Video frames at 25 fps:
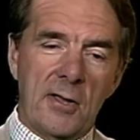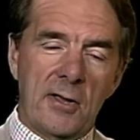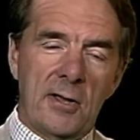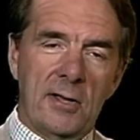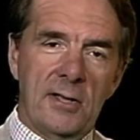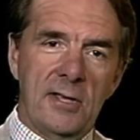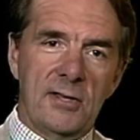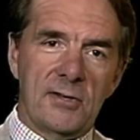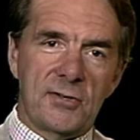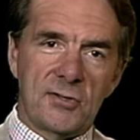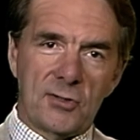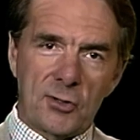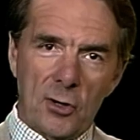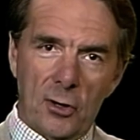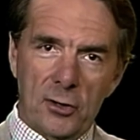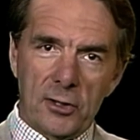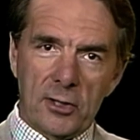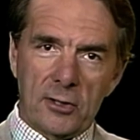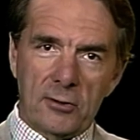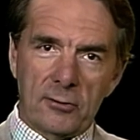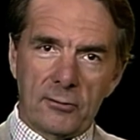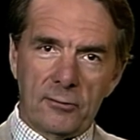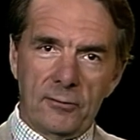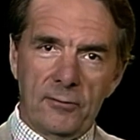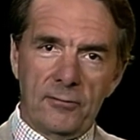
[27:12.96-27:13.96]

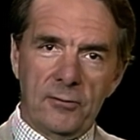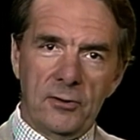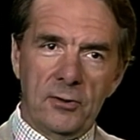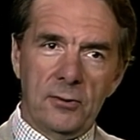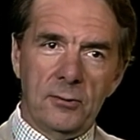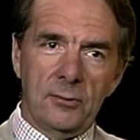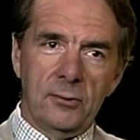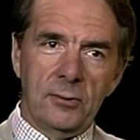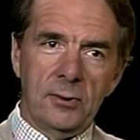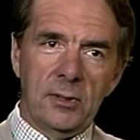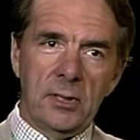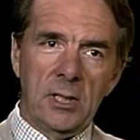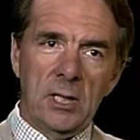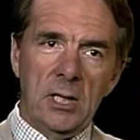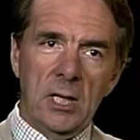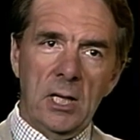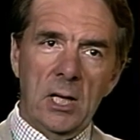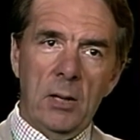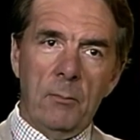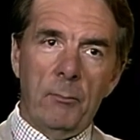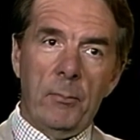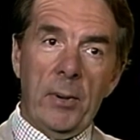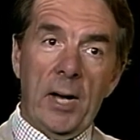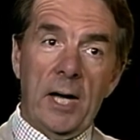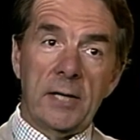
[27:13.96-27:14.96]
historical review,
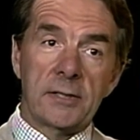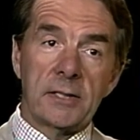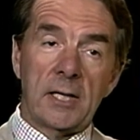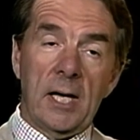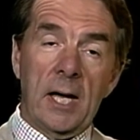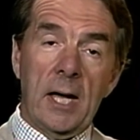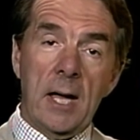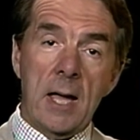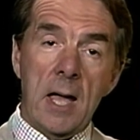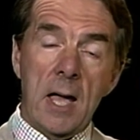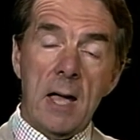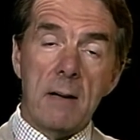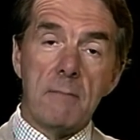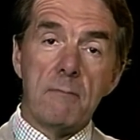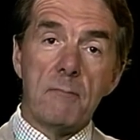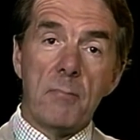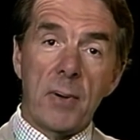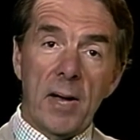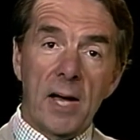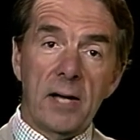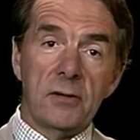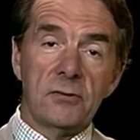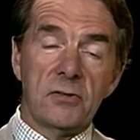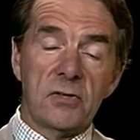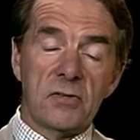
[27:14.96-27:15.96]
but I am
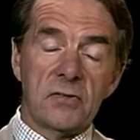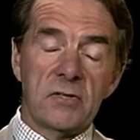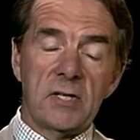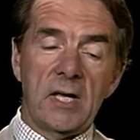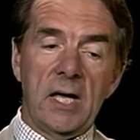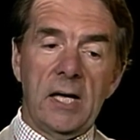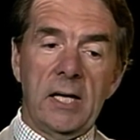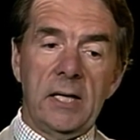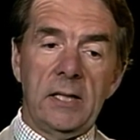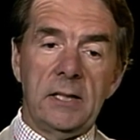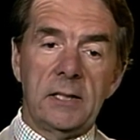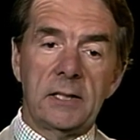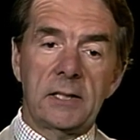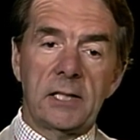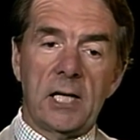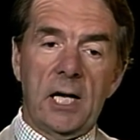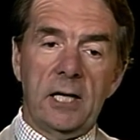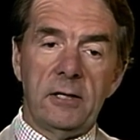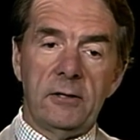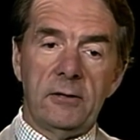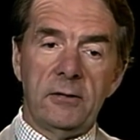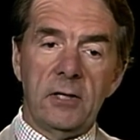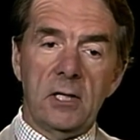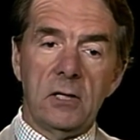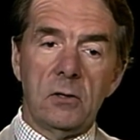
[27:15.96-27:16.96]
bound to say that I
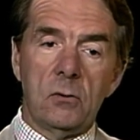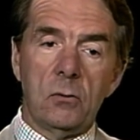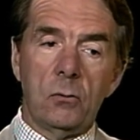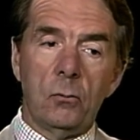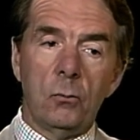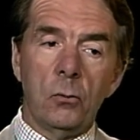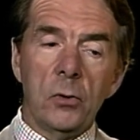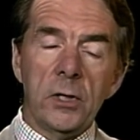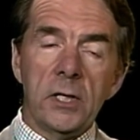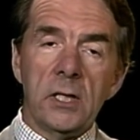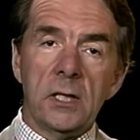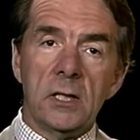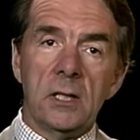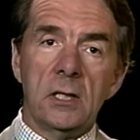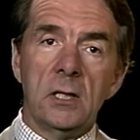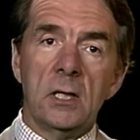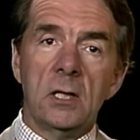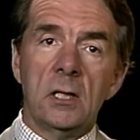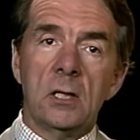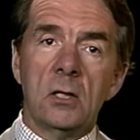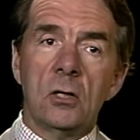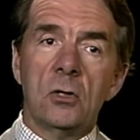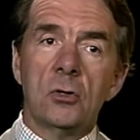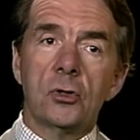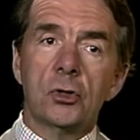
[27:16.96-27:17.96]
think we
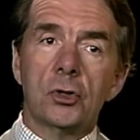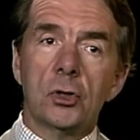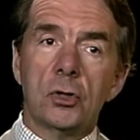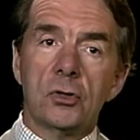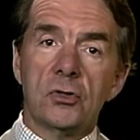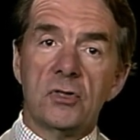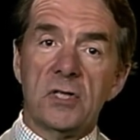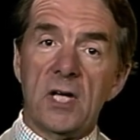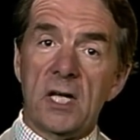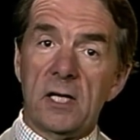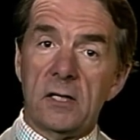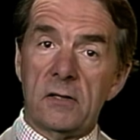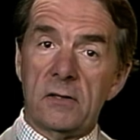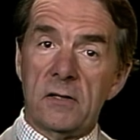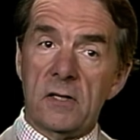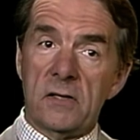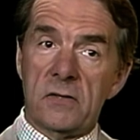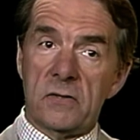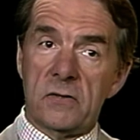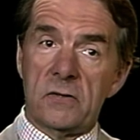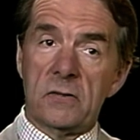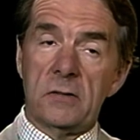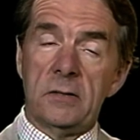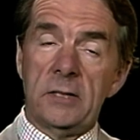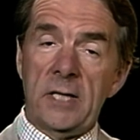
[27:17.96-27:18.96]
should take
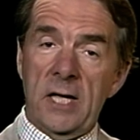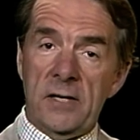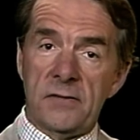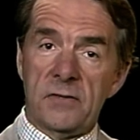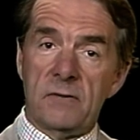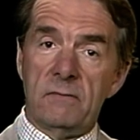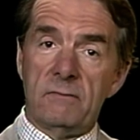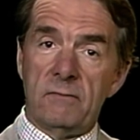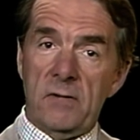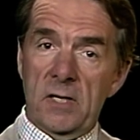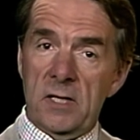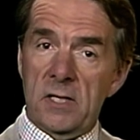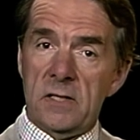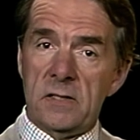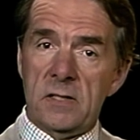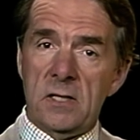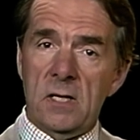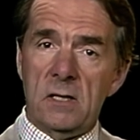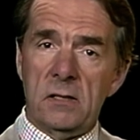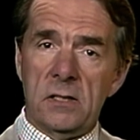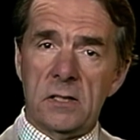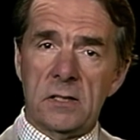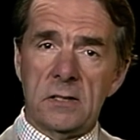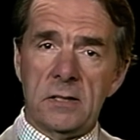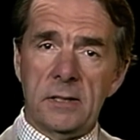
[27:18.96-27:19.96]
this lesson very
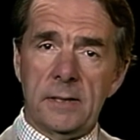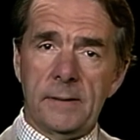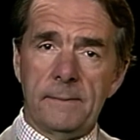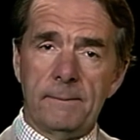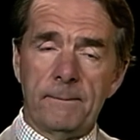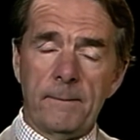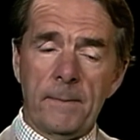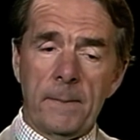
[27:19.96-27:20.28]
seriously.